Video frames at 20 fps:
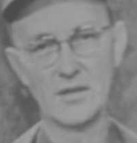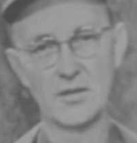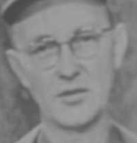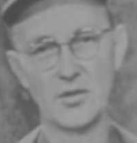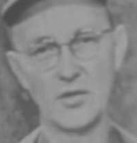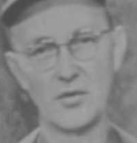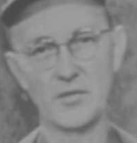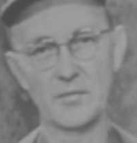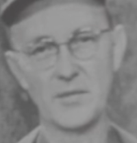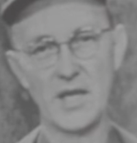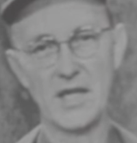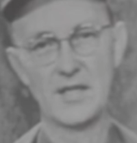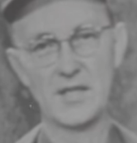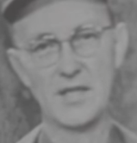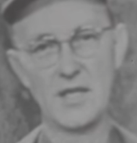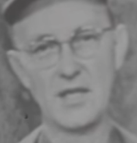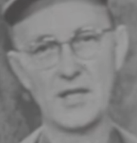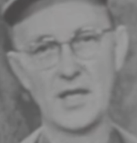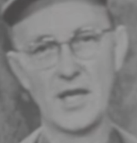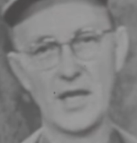So from
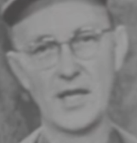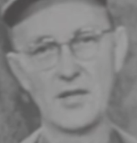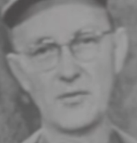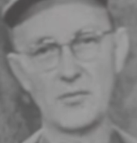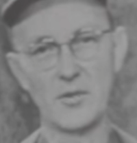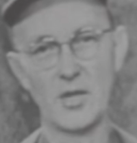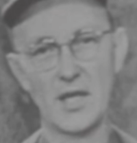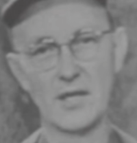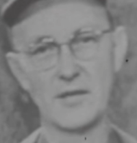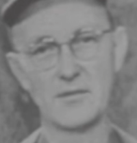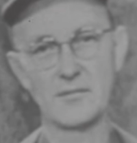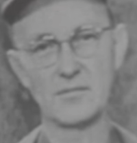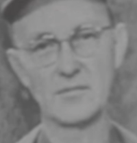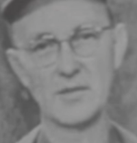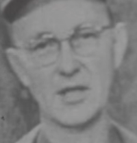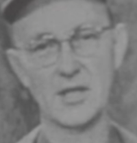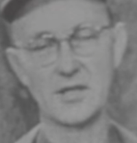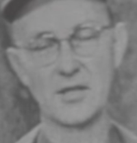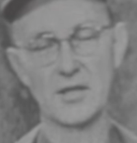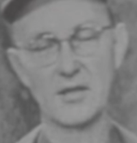eighteen ninety-one
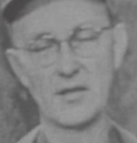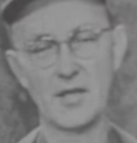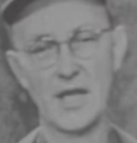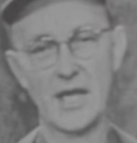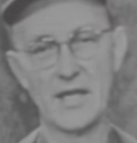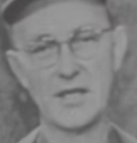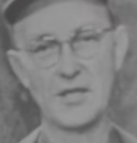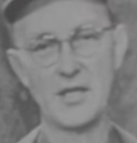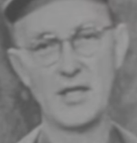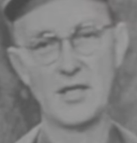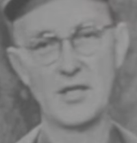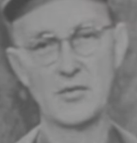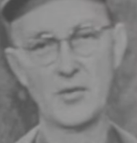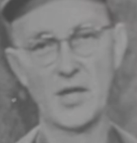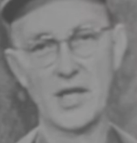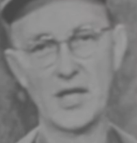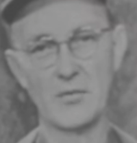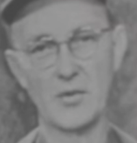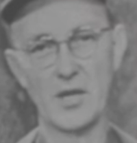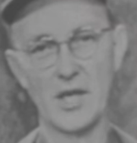until nineteen
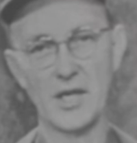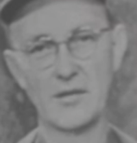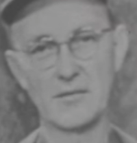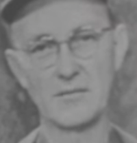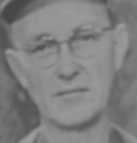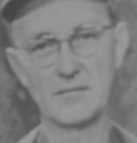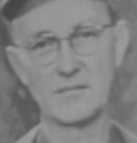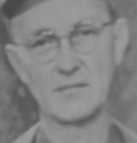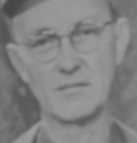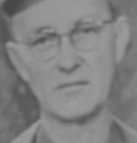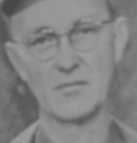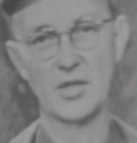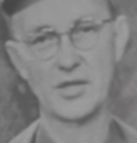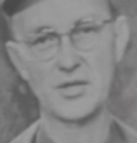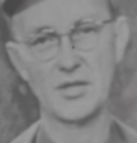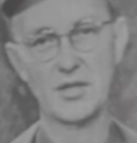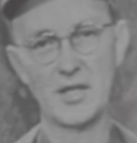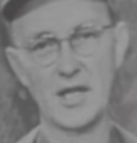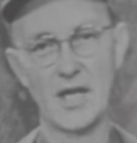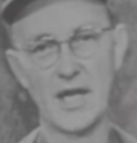twenty-one,
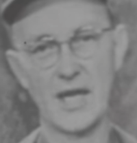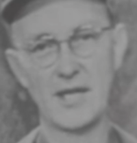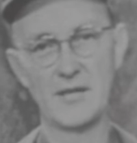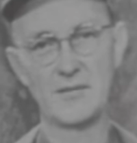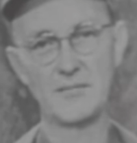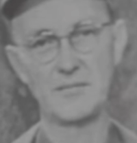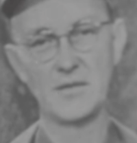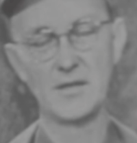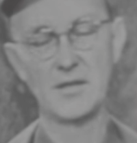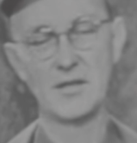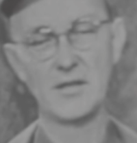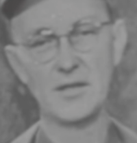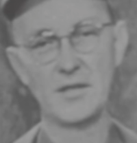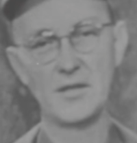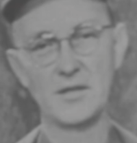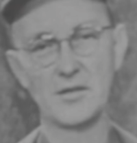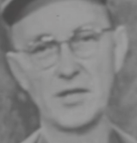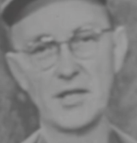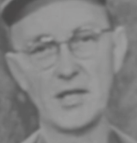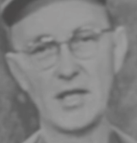when she died,
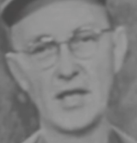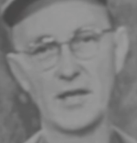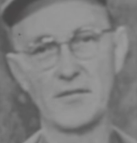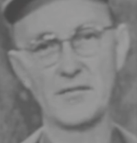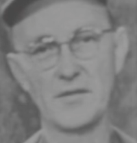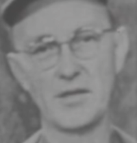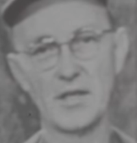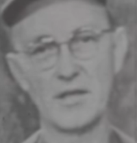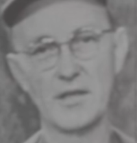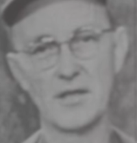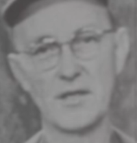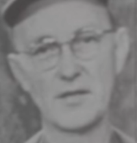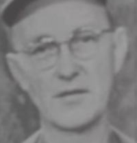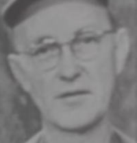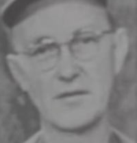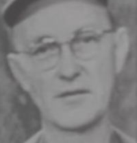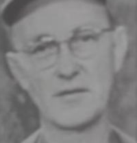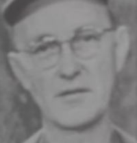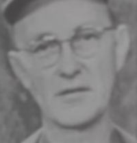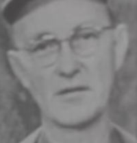she lived in this
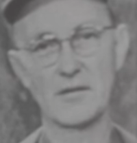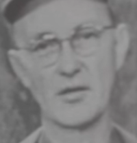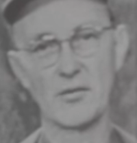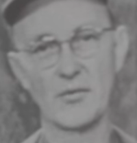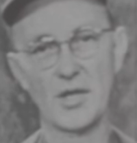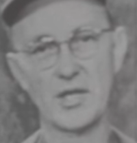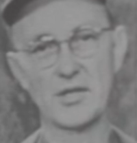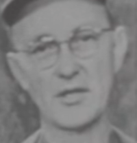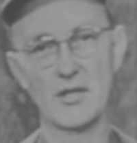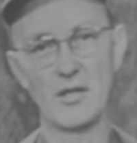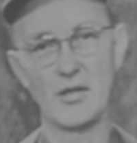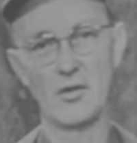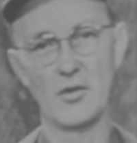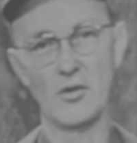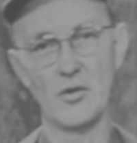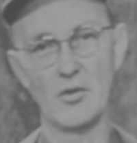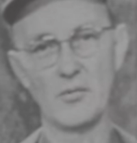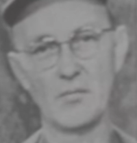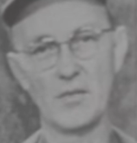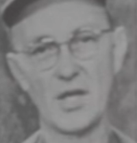original
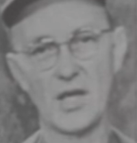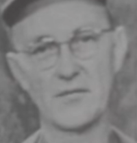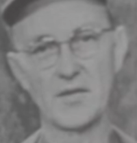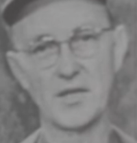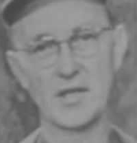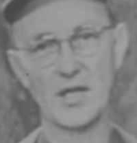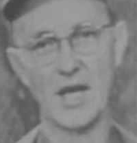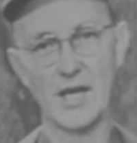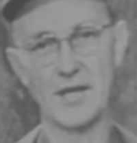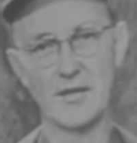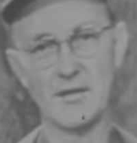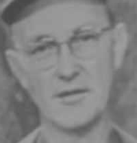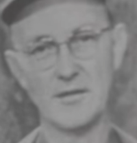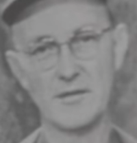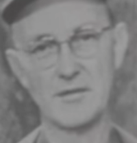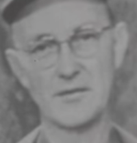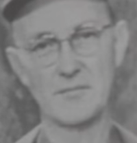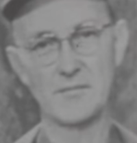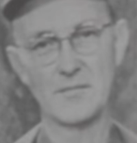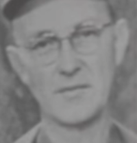home of the Gardners.
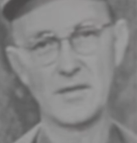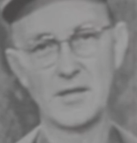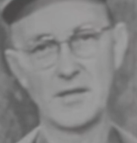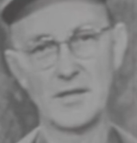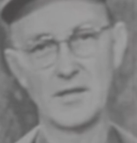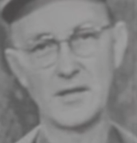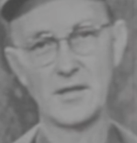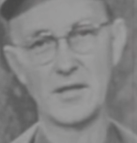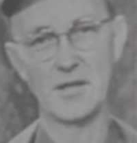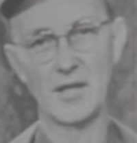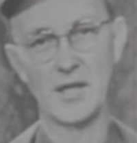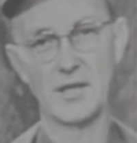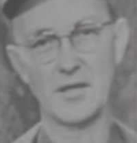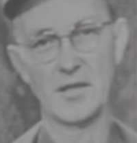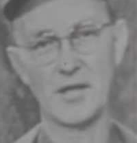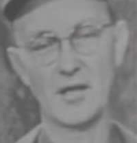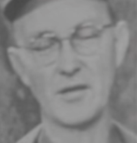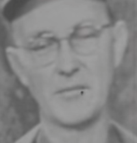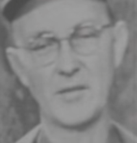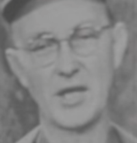And
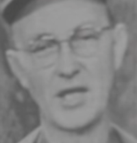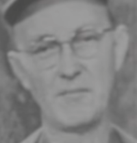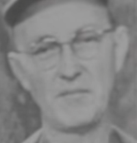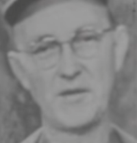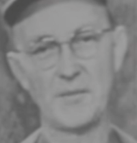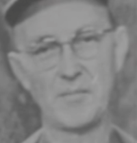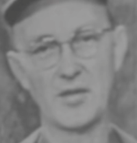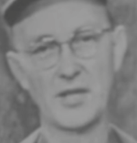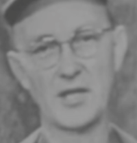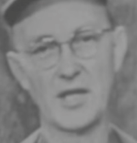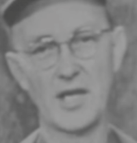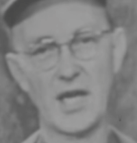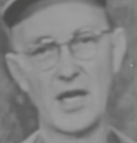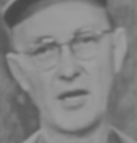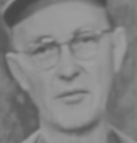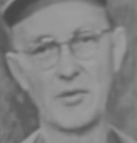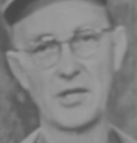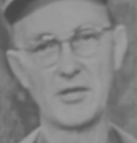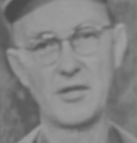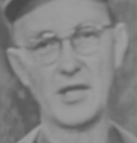there are many people in
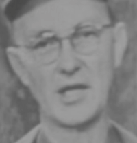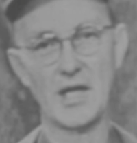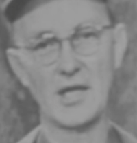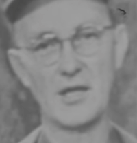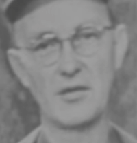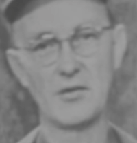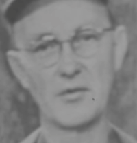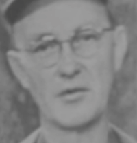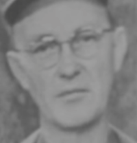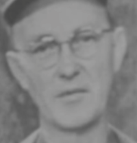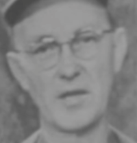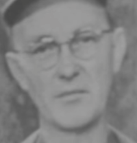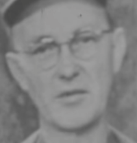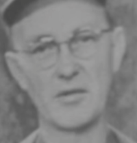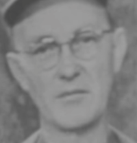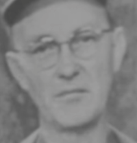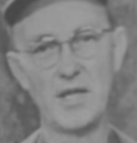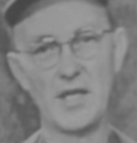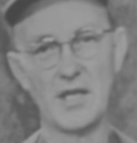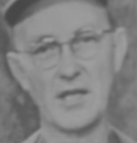Iowa today who
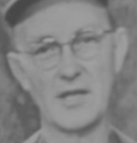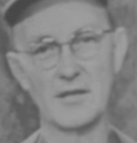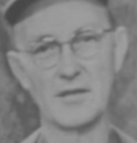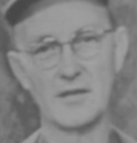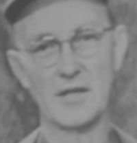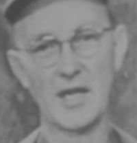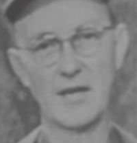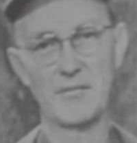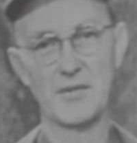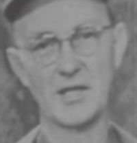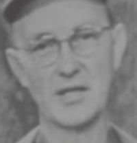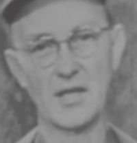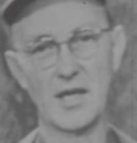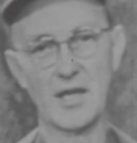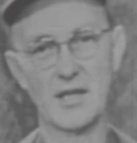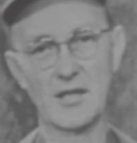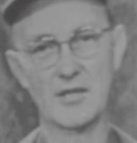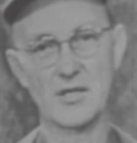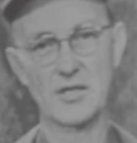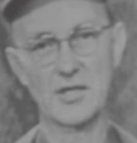remember meeting Abbie
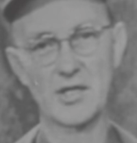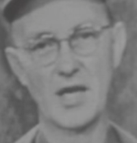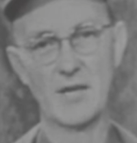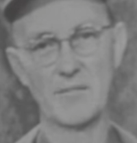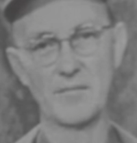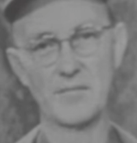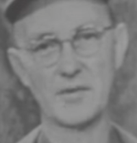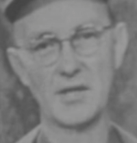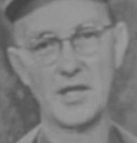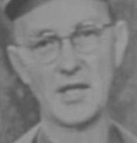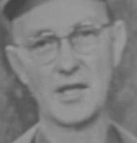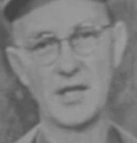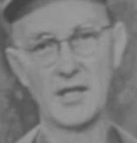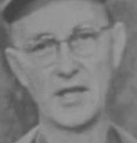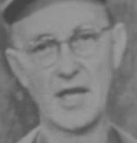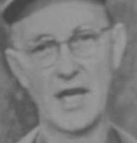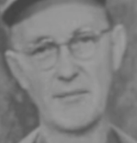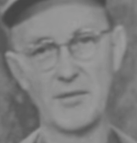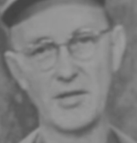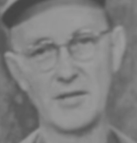Gardner Sharp in the
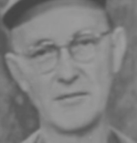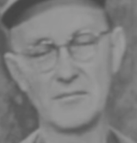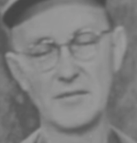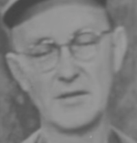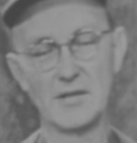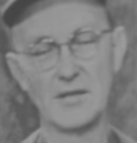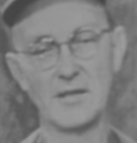cabin